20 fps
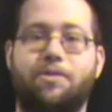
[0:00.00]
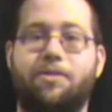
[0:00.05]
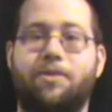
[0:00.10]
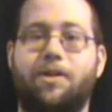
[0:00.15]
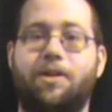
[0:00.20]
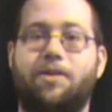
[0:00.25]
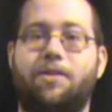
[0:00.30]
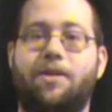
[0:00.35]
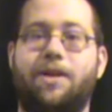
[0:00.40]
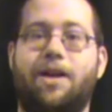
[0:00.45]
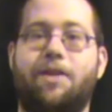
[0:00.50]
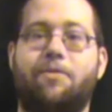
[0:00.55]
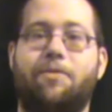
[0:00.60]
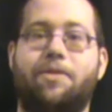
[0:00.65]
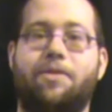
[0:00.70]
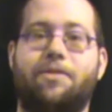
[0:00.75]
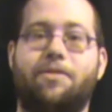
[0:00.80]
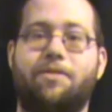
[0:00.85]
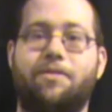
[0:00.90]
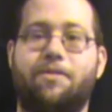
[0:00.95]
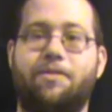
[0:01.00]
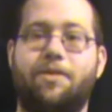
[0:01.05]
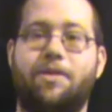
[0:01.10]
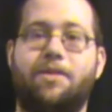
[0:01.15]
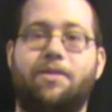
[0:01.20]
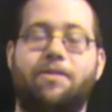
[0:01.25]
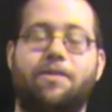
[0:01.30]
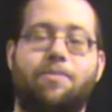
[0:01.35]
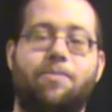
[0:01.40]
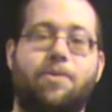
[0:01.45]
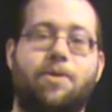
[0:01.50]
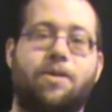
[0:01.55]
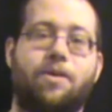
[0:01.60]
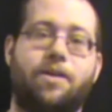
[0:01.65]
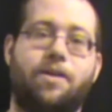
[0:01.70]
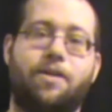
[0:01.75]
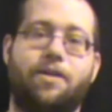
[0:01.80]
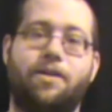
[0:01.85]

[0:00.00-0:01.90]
or you have it just sitting somewhere